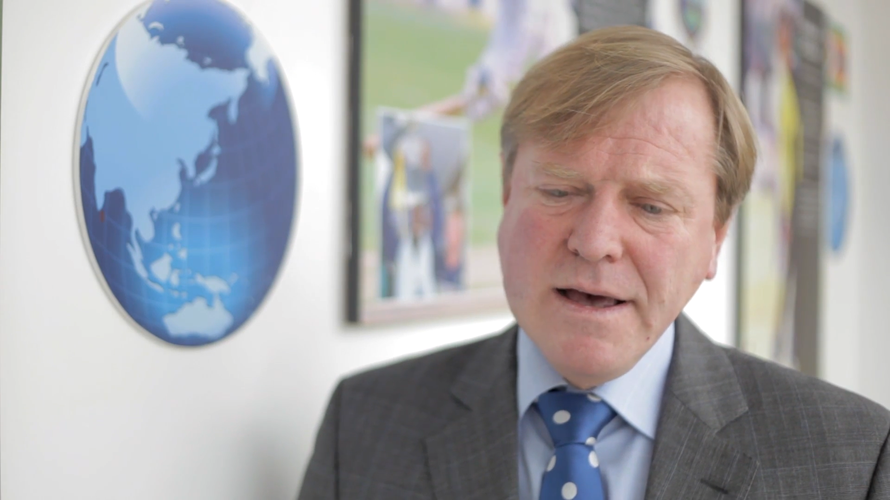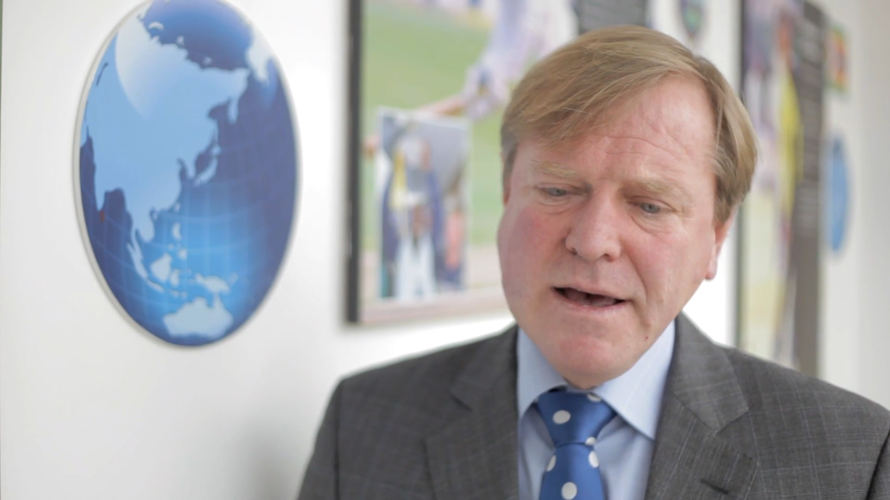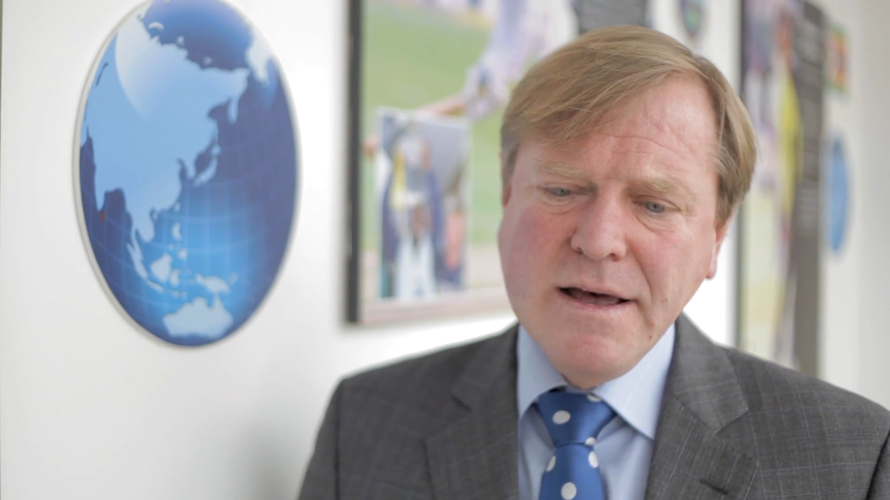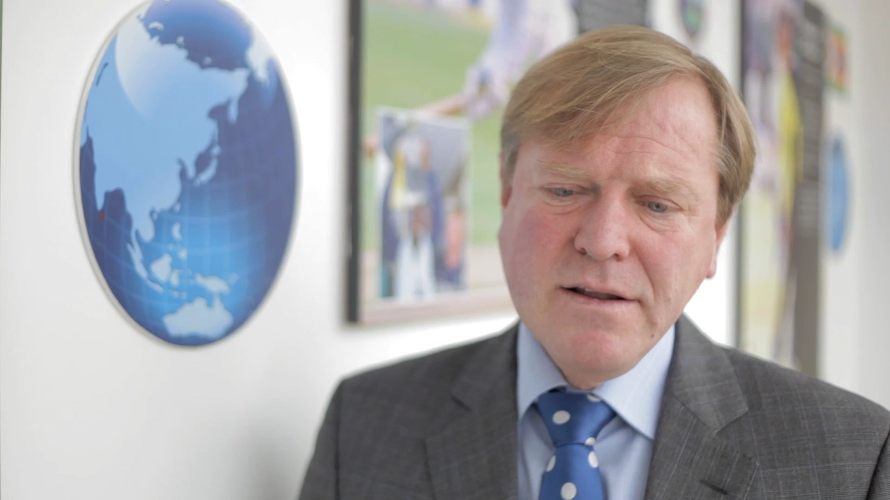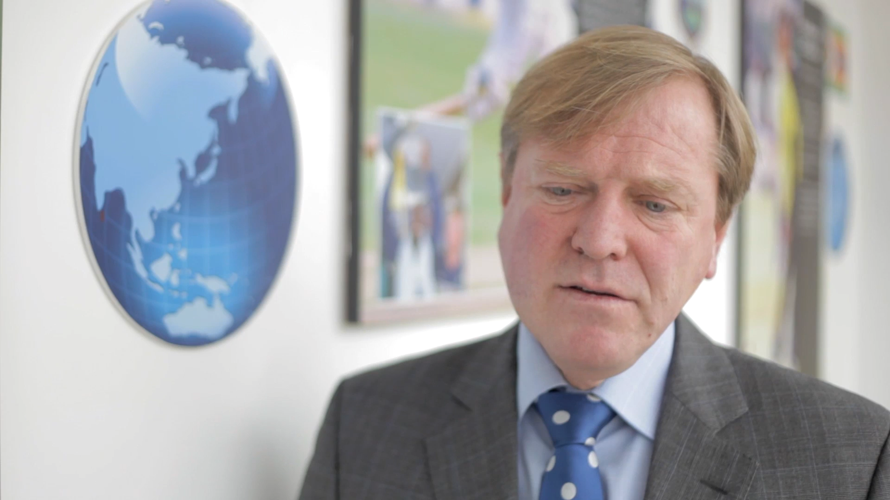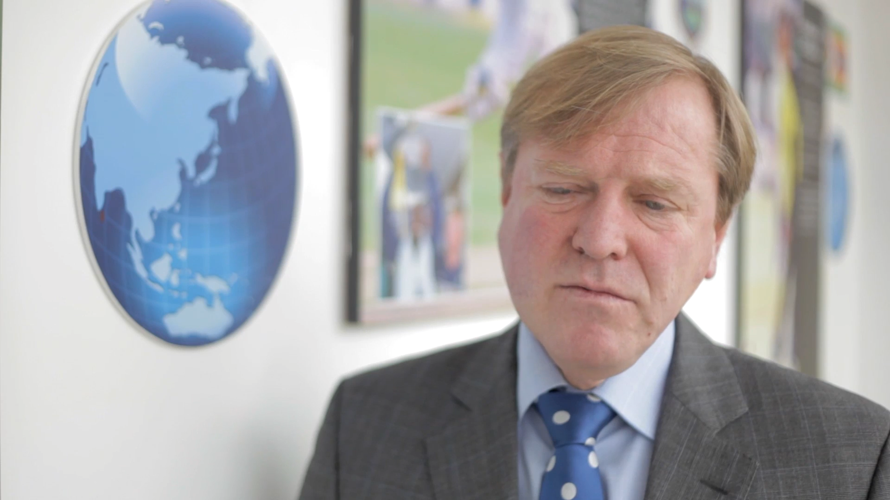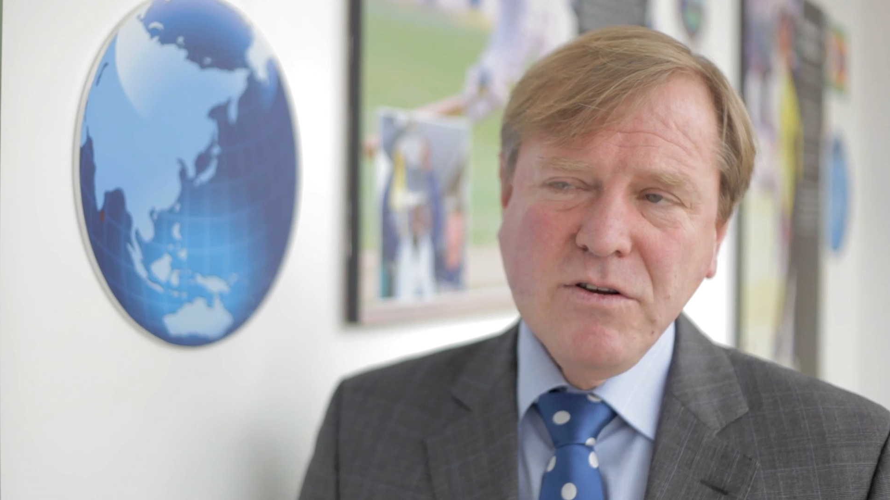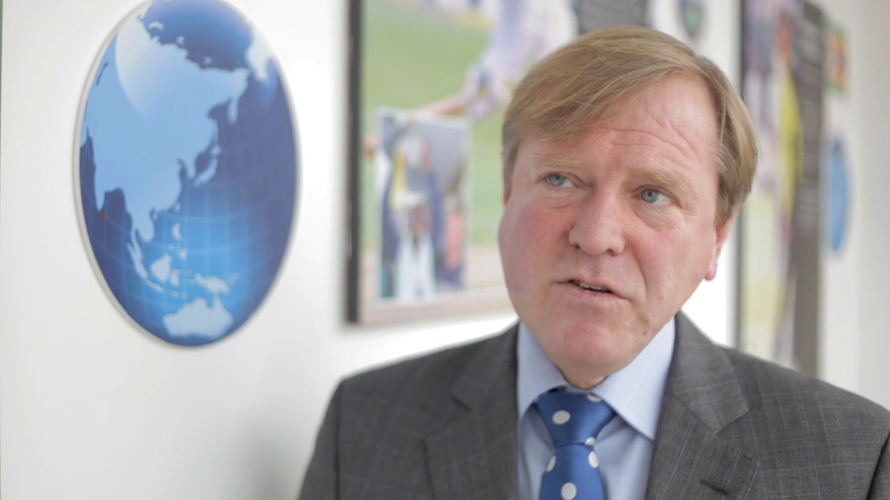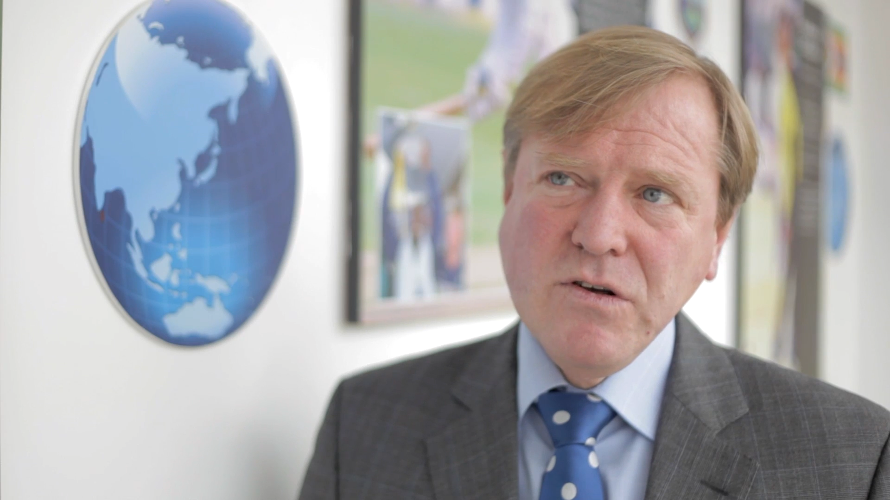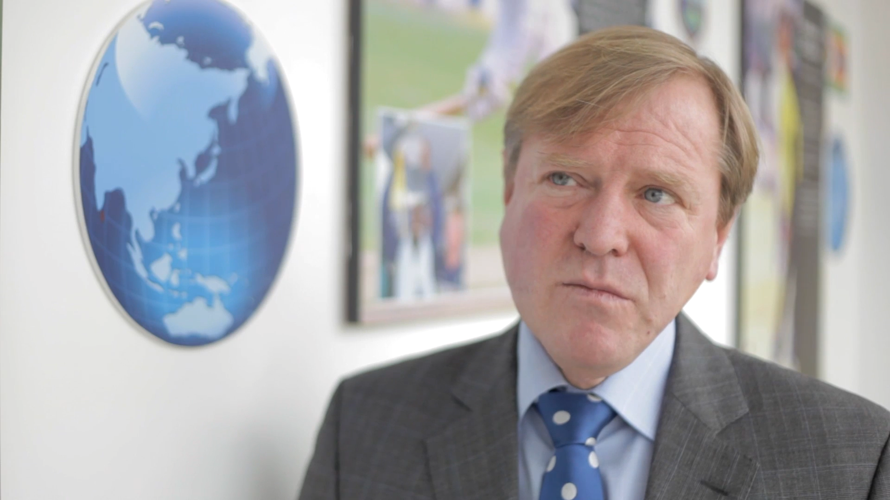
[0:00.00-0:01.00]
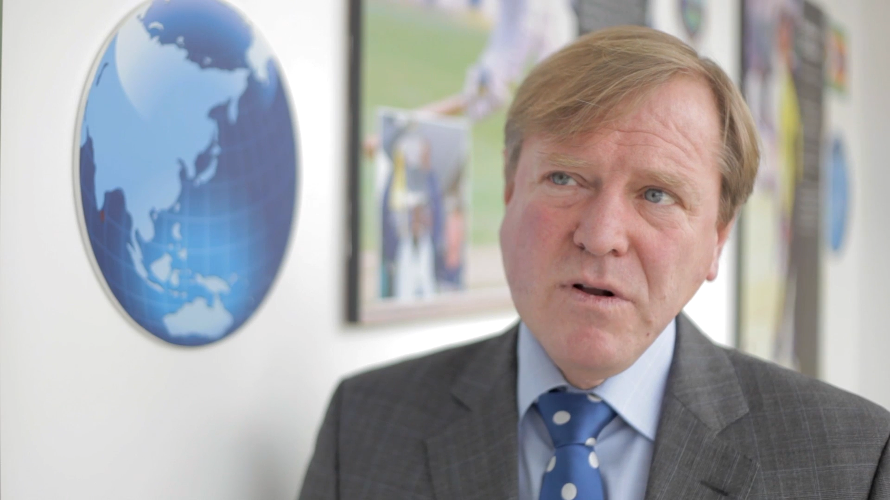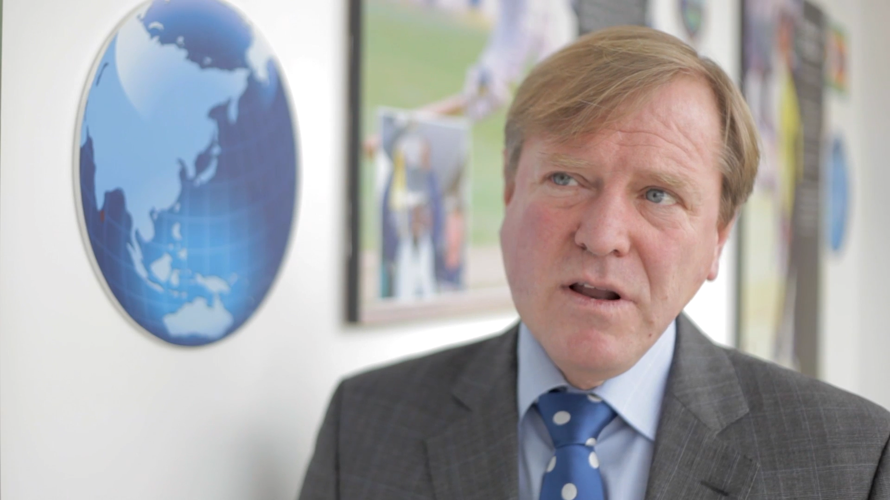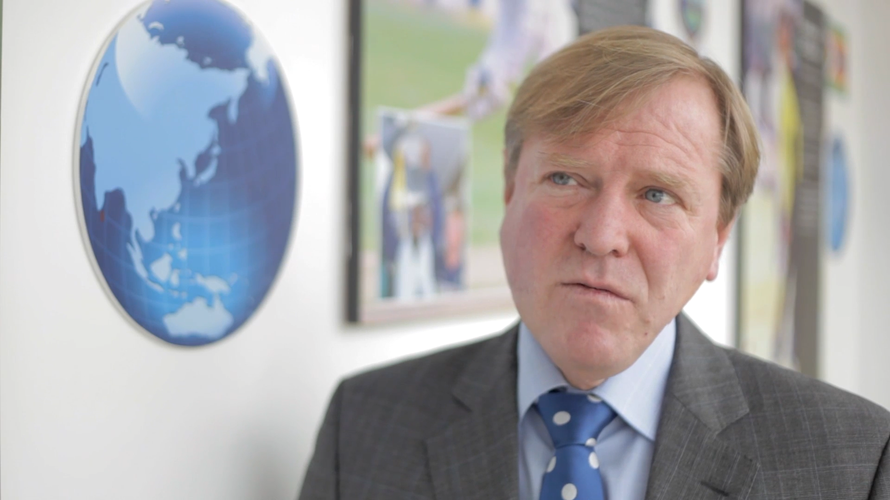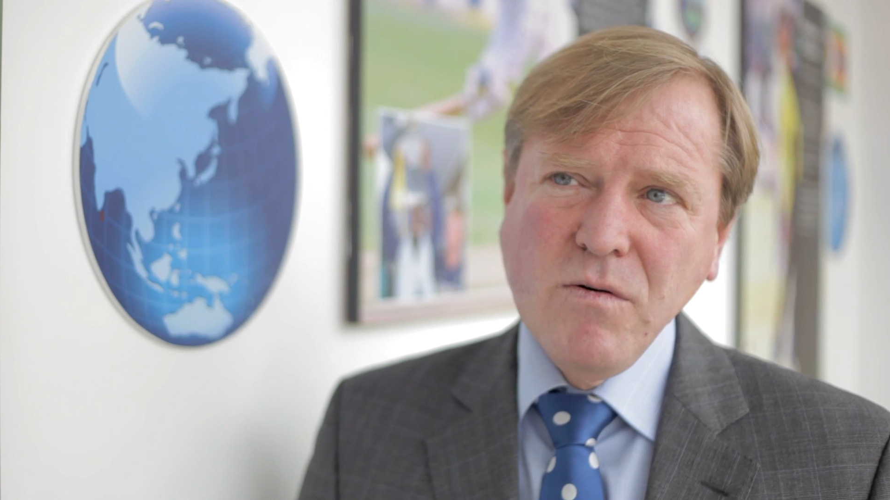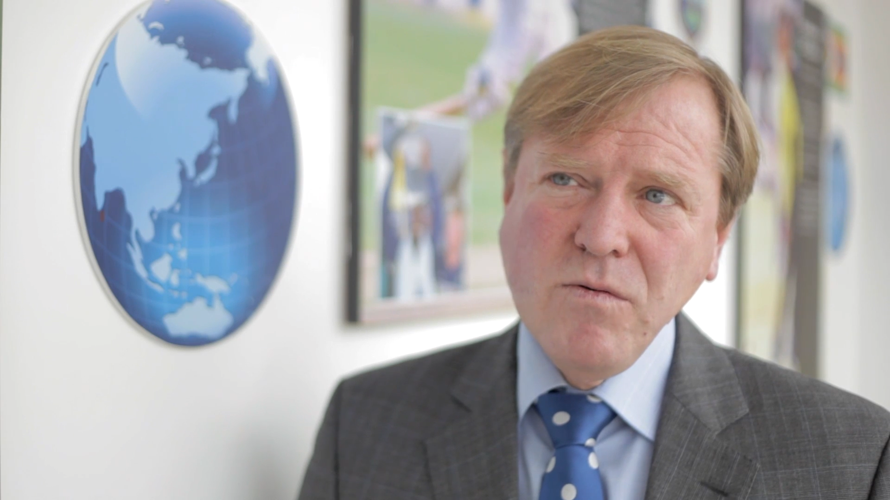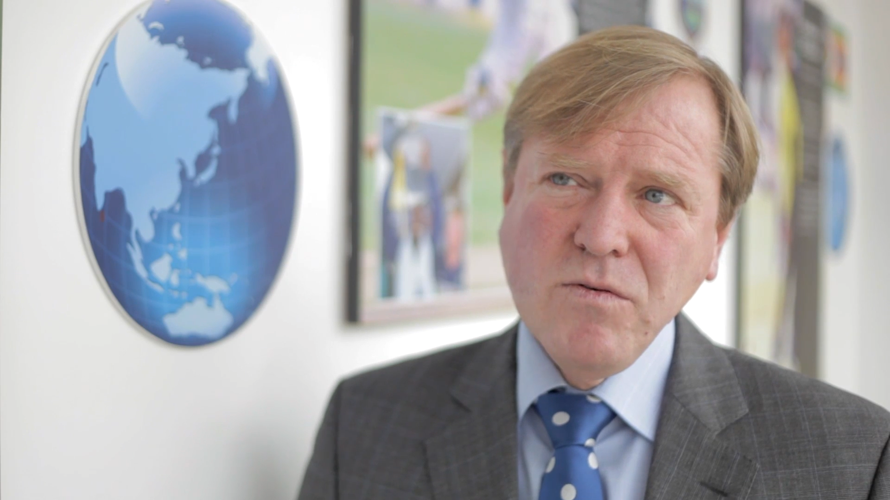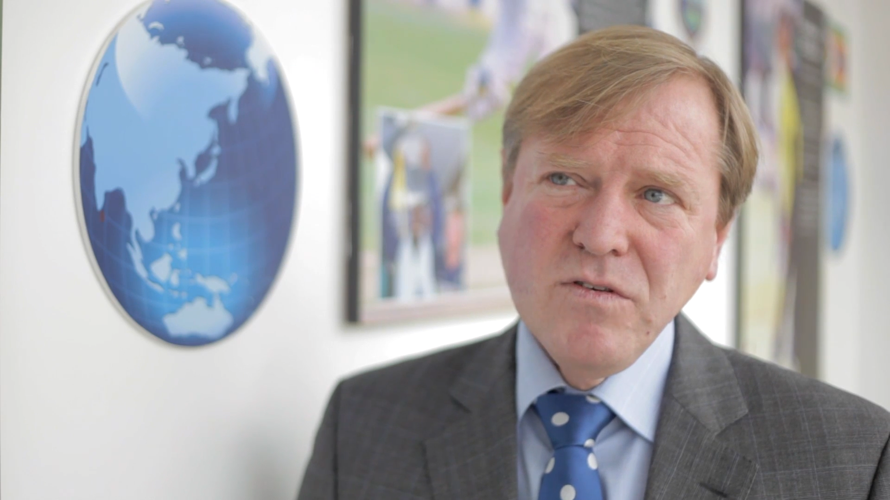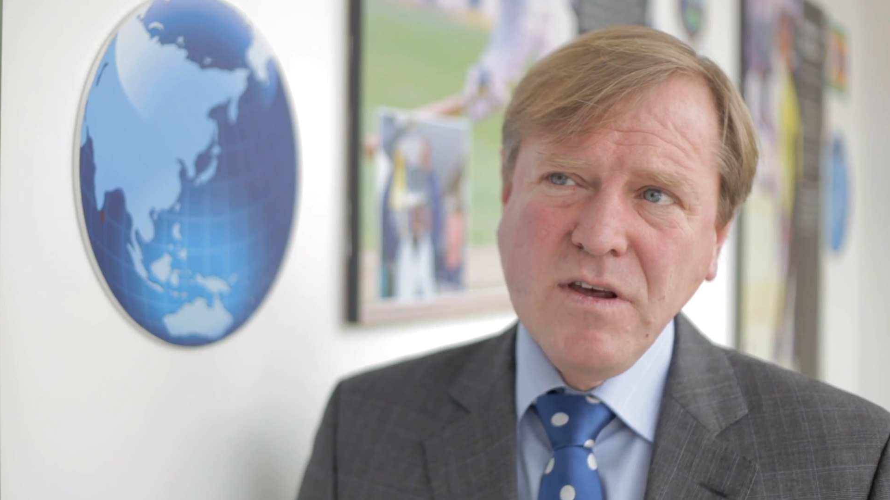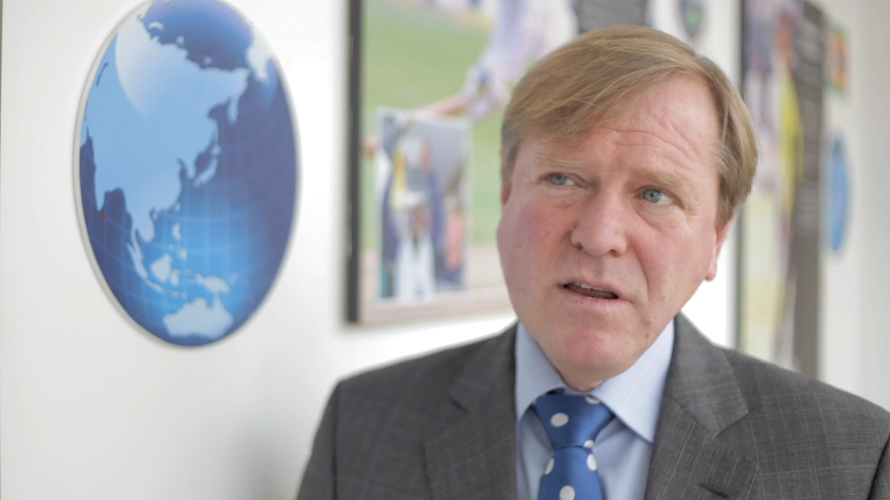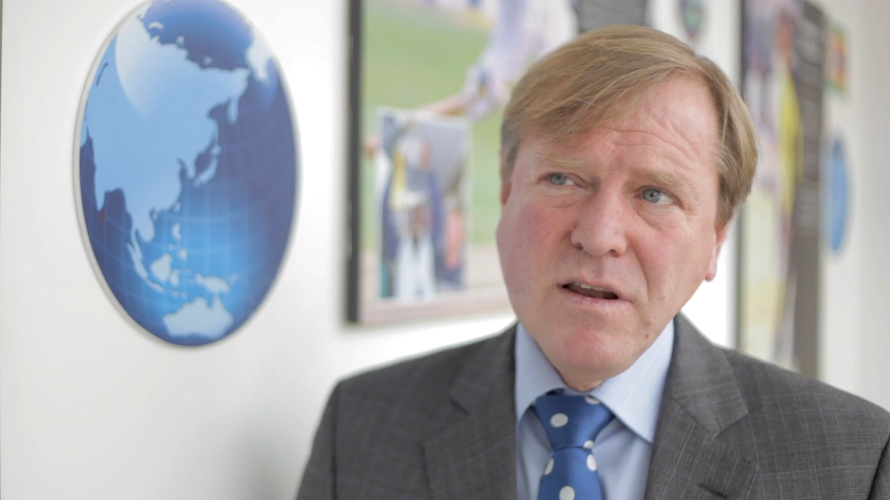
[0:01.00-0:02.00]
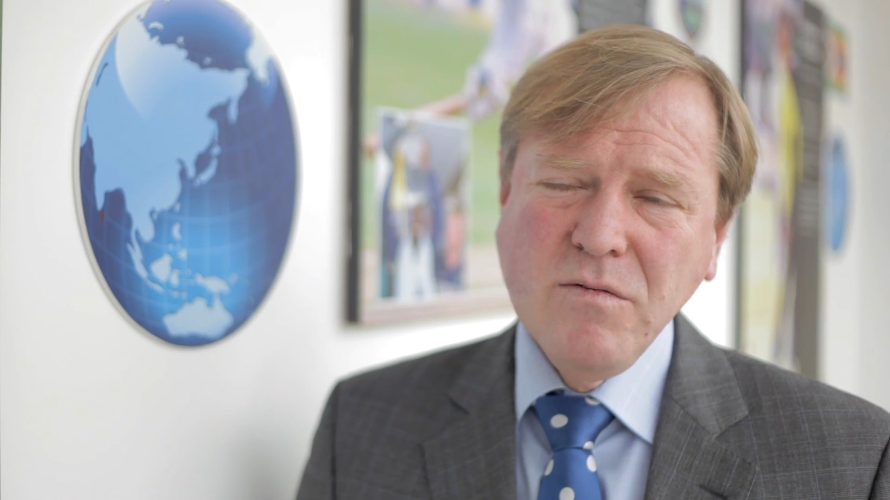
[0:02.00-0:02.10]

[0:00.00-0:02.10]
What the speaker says: and we just couldn't believe what we were seeing.